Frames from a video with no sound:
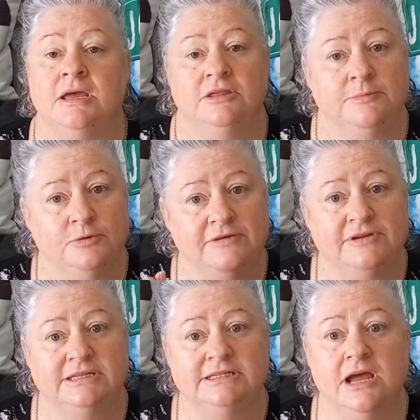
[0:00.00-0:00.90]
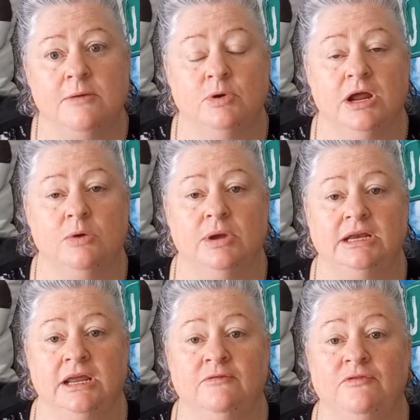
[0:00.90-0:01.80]
The previous time when I
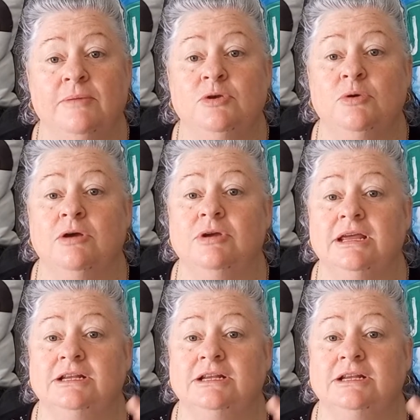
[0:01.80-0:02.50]
went in February,